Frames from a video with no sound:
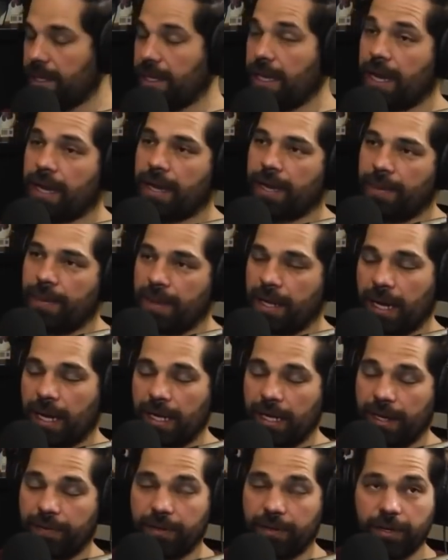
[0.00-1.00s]
Yeah, I mean, I
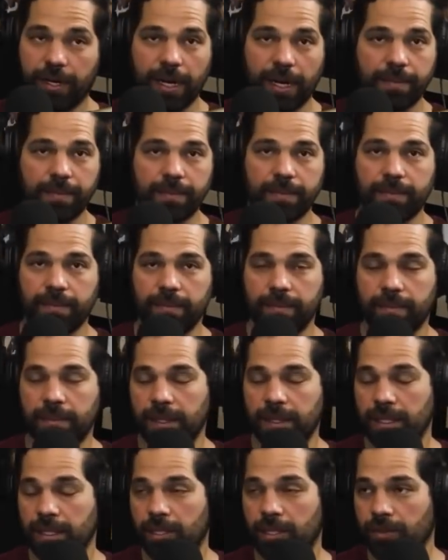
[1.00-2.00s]
love crime.
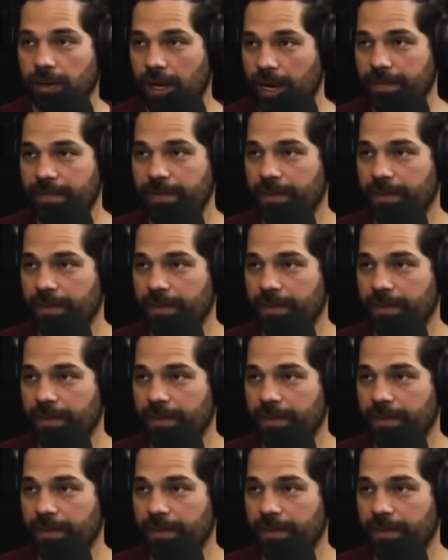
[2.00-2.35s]
Crime